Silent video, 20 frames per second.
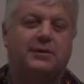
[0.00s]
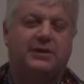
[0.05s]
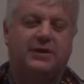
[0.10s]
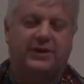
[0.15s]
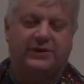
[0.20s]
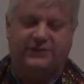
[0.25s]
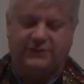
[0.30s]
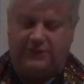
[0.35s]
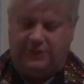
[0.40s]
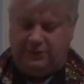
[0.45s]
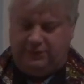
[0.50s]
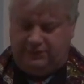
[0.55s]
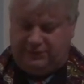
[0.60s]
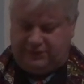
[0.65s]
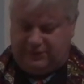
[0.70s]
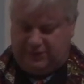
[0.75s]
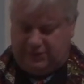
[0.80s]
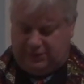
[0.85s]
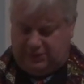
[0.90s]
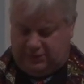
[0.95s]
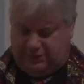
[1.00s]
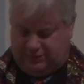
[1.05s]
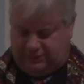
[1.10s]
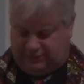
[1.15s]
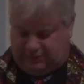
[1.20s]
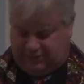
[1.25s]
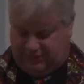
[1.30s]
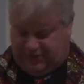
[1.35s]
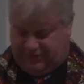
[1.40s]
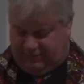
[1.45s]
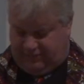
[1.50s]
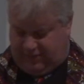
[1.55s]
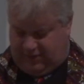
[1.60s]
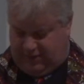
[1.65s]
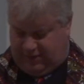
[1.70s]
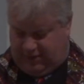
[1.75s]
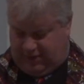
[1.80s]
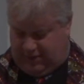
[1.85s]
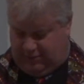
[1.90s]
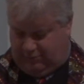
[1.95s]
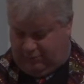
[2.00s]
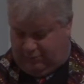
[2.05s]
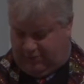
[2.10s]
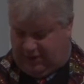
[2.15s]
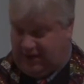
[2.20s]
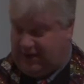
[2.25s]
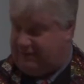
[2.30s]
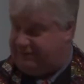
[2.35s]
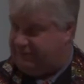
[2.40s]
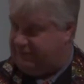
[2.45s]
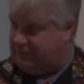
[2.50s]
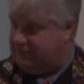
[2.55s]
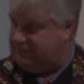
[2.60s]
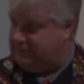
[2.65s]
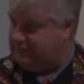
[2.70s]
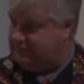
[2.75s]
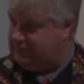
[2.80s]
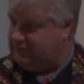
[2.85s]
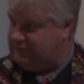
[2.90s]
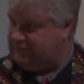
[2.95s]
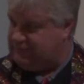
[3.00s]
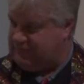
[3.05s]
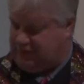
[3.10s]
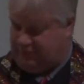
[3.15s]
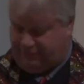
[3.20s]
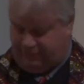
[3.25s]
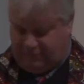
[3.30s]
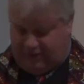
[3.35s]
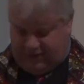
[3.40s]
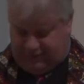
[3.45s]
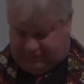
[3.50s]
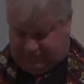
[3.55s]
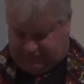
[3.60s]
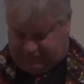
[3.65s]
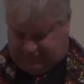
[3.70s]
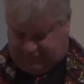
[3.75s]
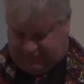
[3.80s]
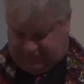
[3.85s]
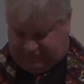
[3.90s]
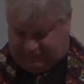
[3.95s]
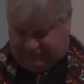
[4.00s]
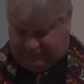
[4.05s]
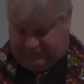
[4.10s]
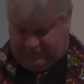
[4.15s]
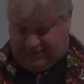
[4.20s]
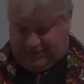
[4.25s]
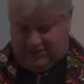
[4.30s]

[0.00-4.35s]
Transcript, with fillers: excusing loose living and prideful self righteousness.